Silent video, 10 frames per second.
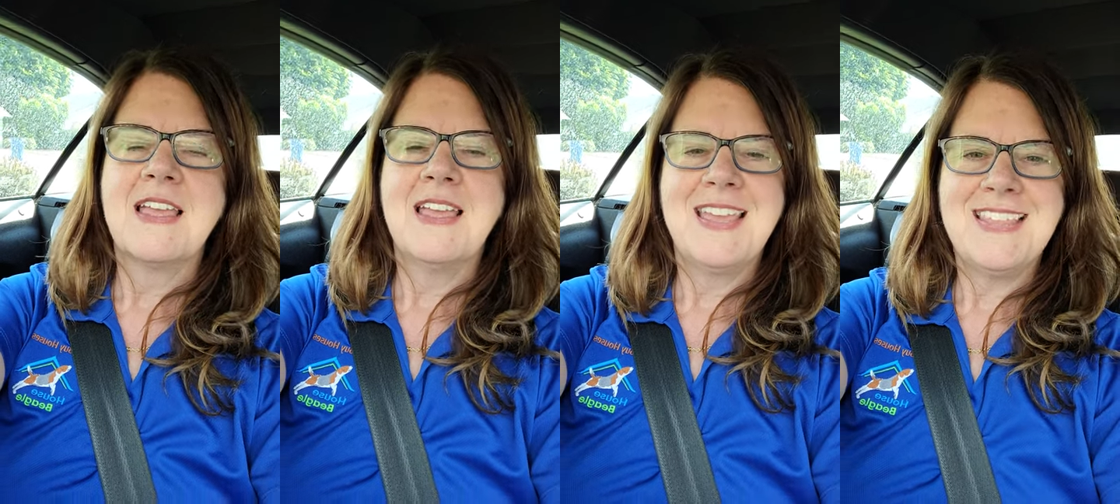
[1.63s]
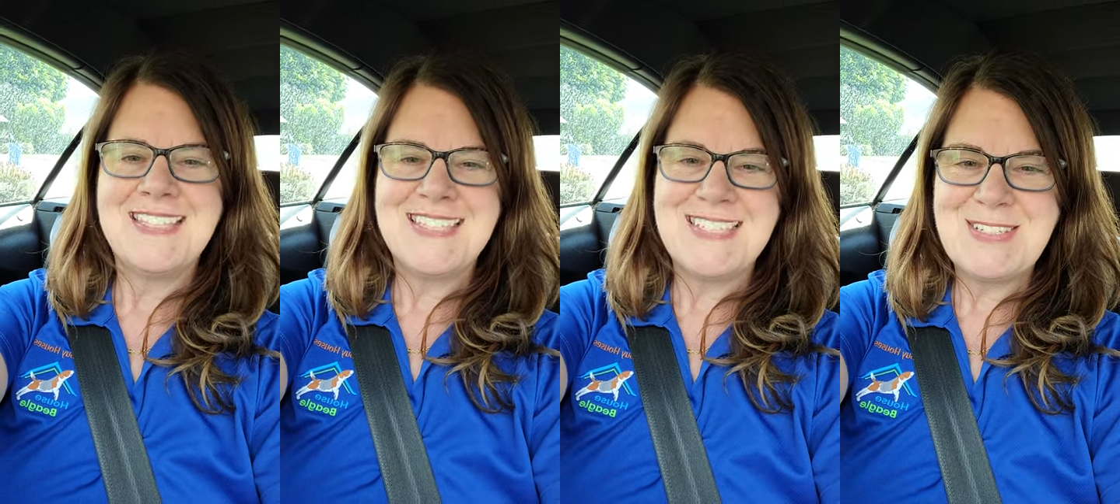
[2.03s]
Hey,
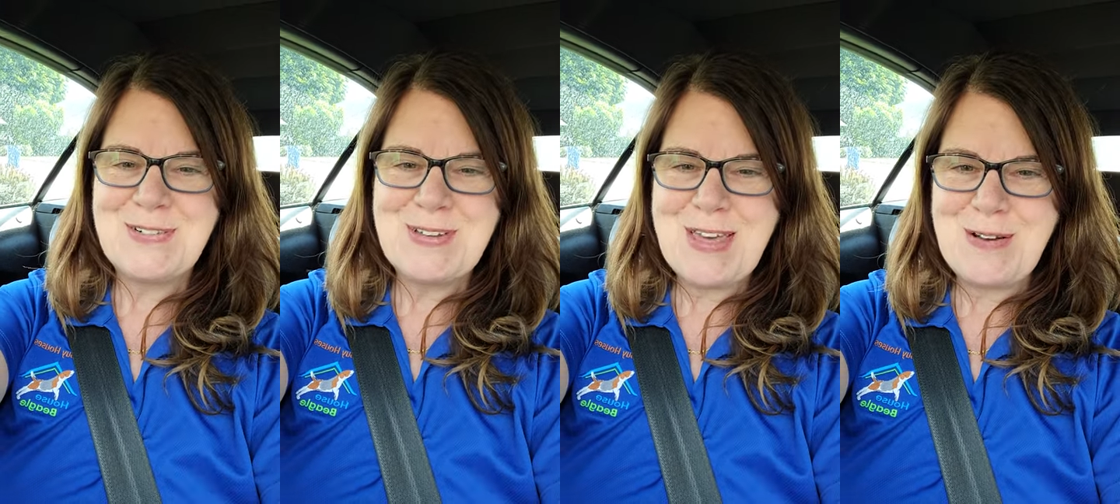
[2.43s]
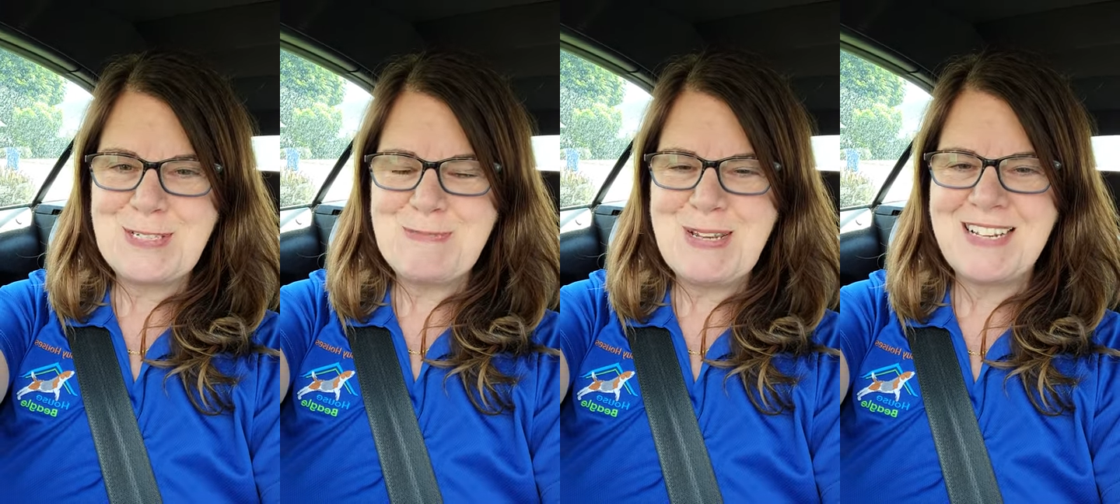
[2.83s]
this is Sue with
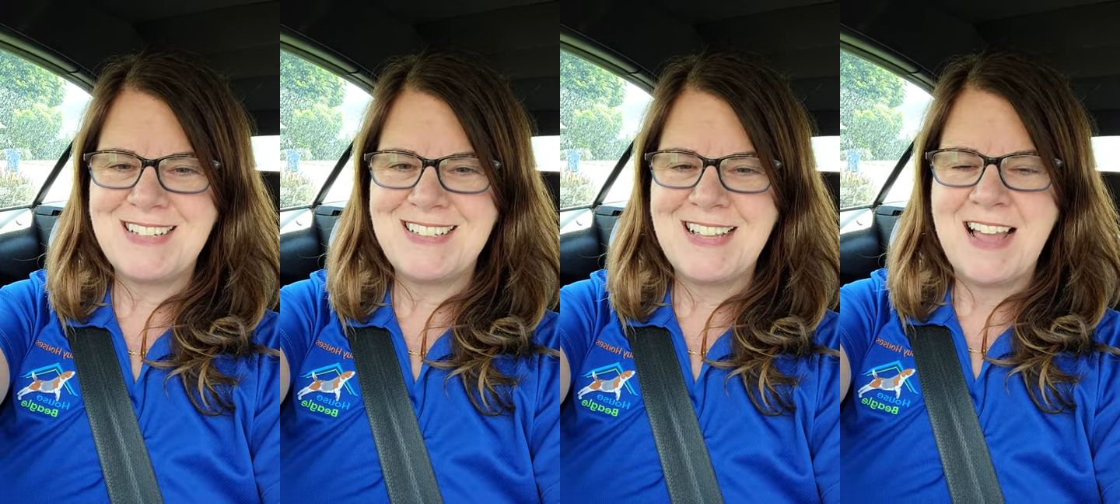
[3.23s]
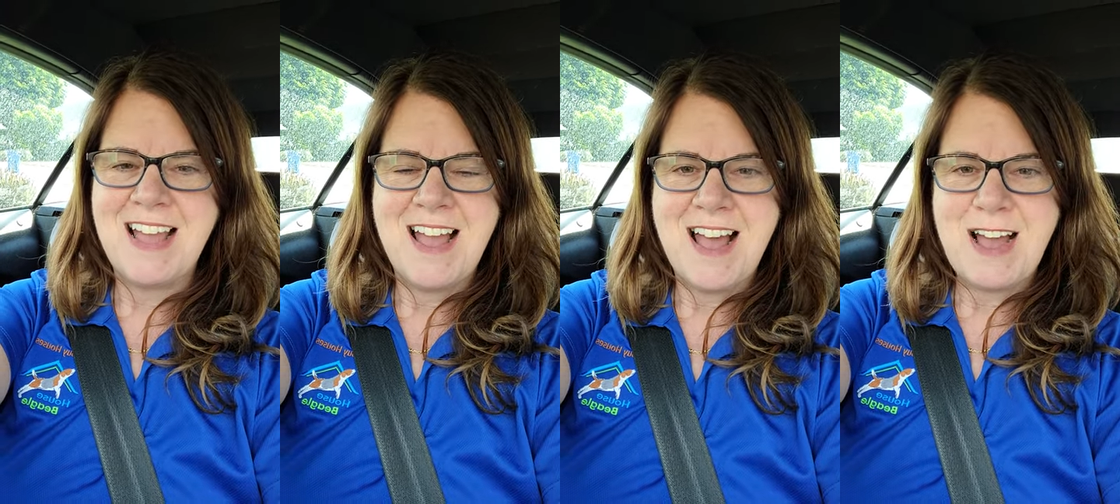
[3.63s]
House Beagle.
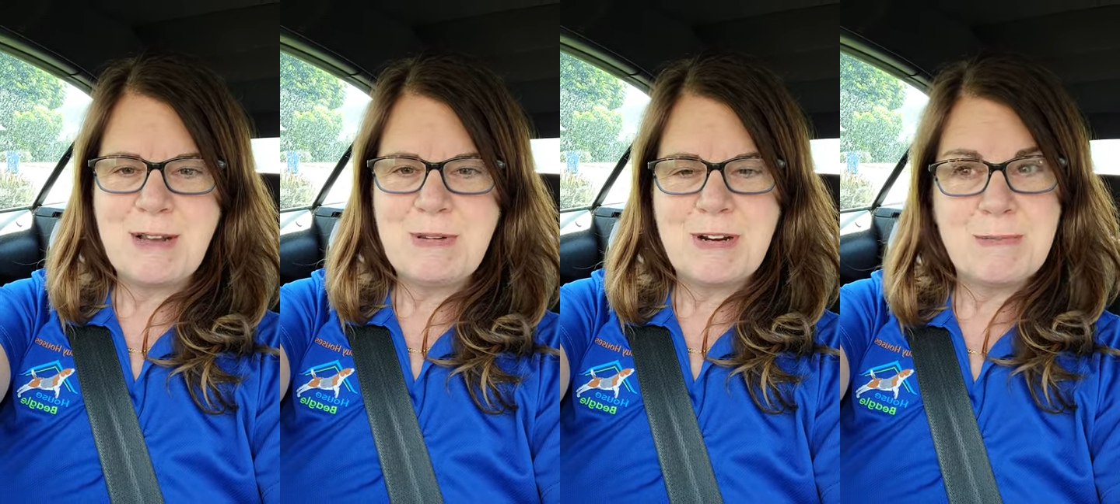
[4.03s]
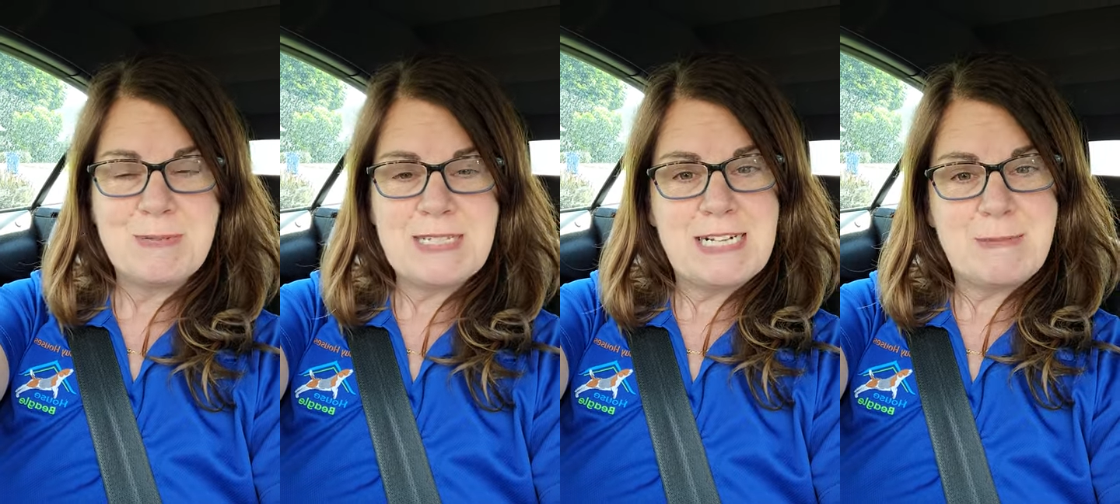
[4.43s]
Um, here I'm
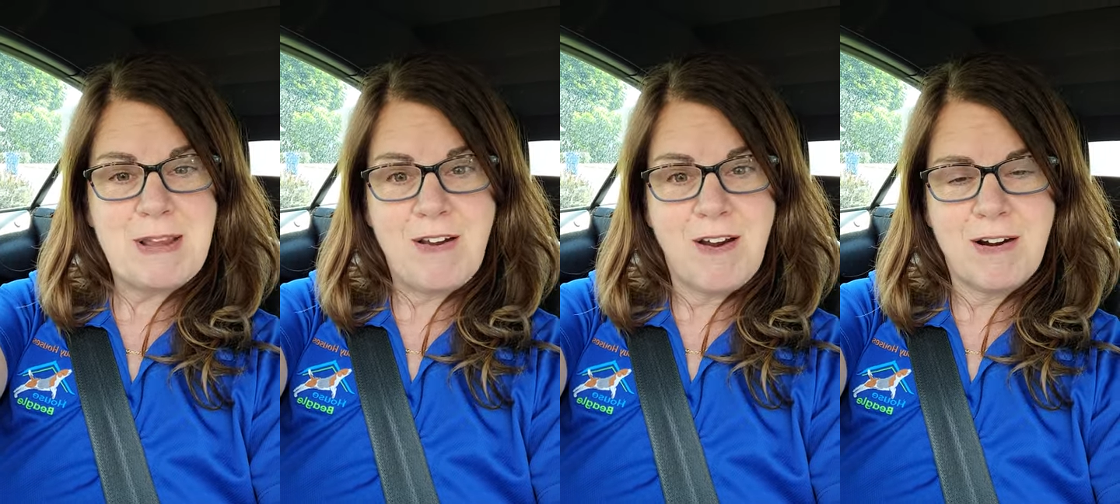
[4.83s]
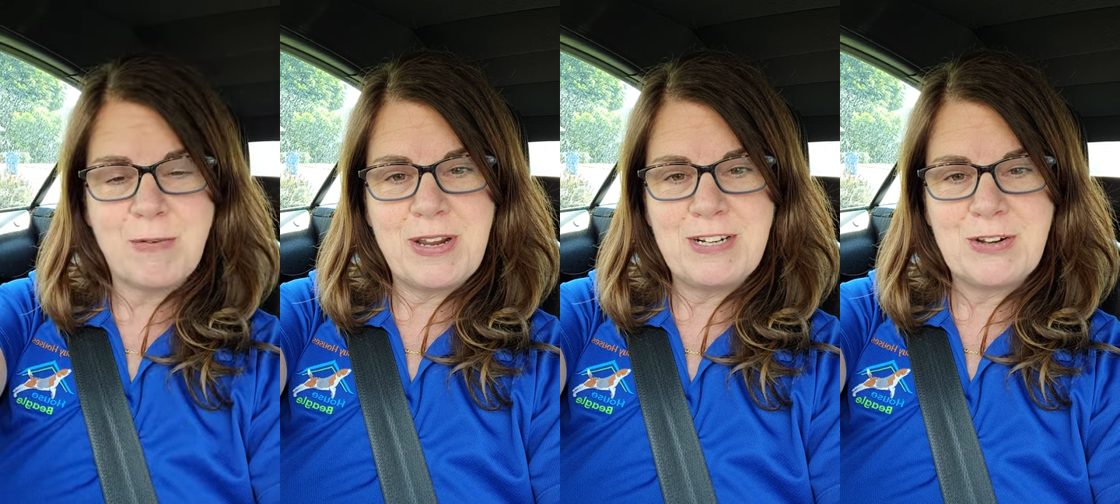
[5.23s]
sitting in my car
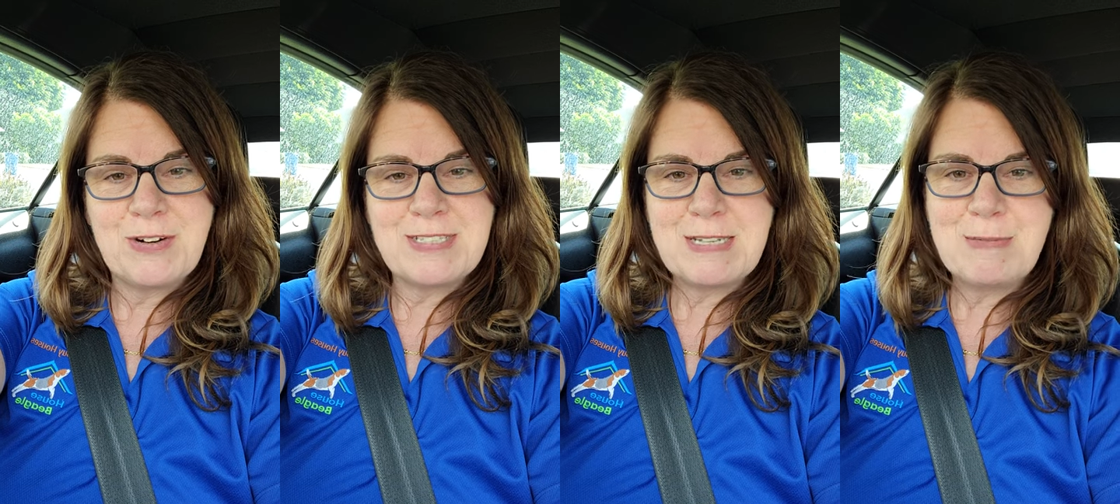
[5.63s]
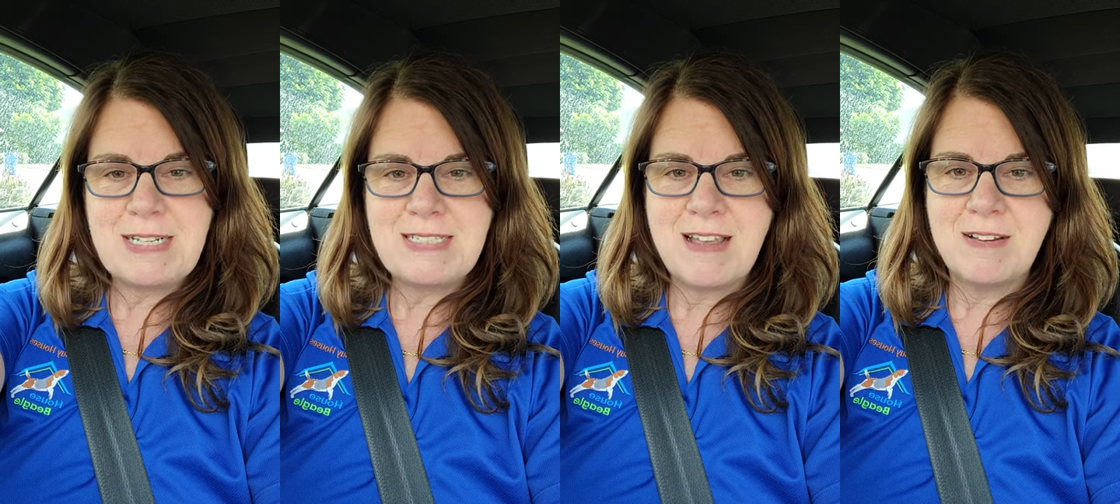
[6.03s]
waiting to go to
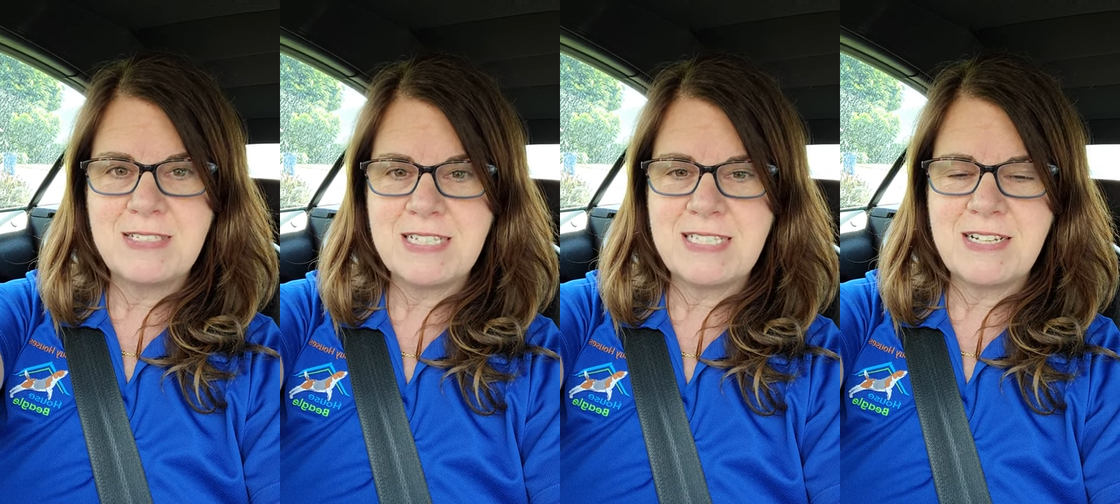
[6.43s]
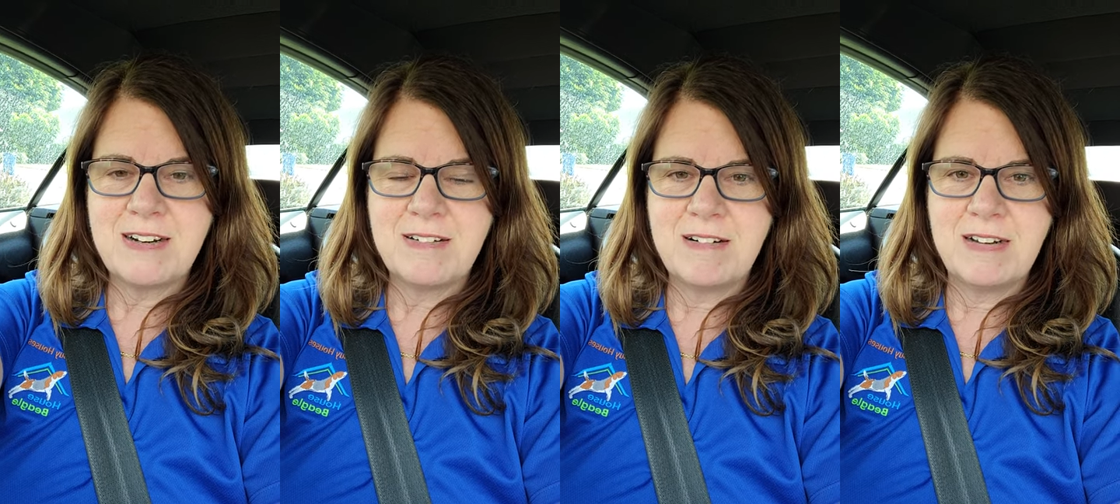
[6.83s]
somebody's house because
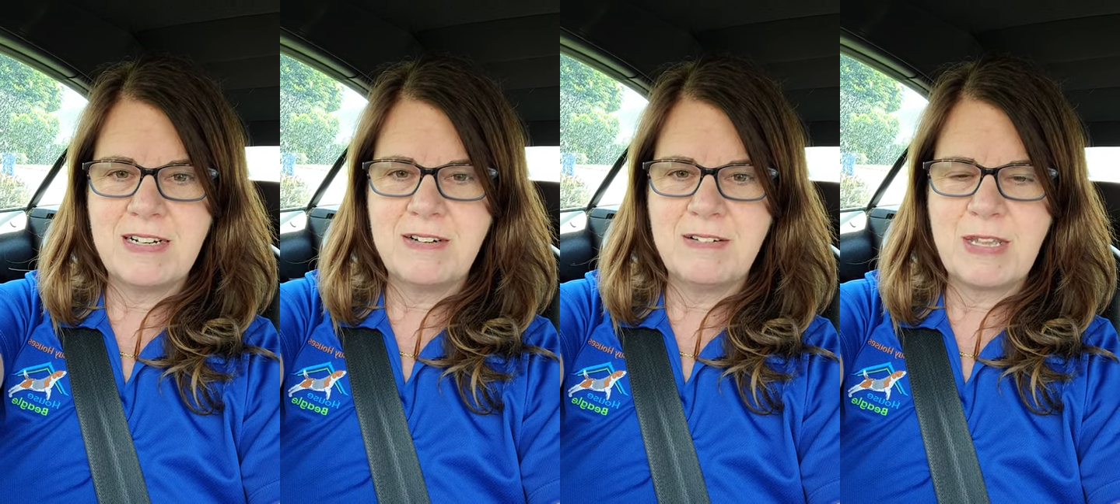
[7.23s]
they're in,